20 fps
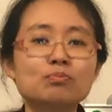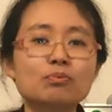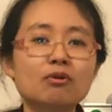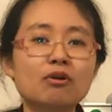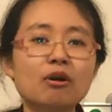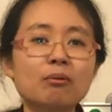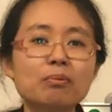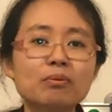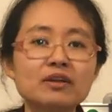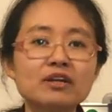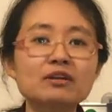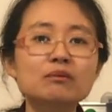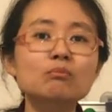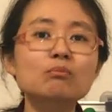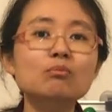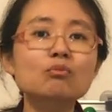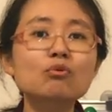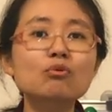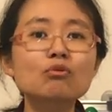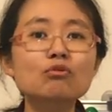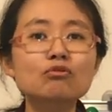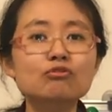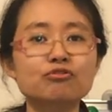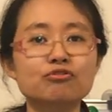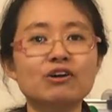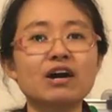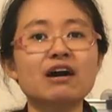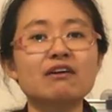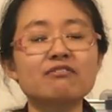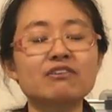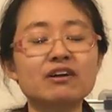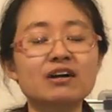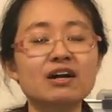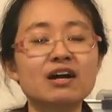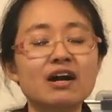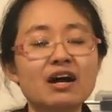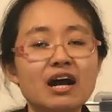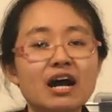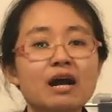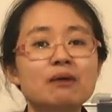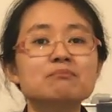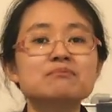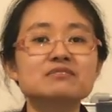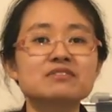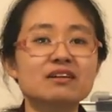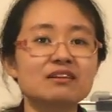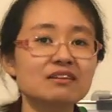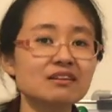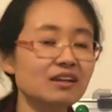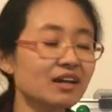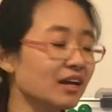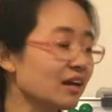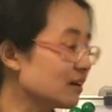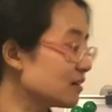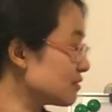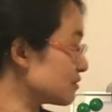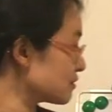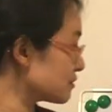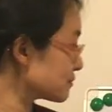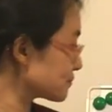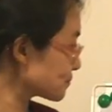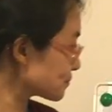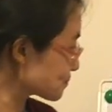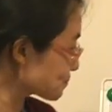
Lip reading: properly move our arms and legs.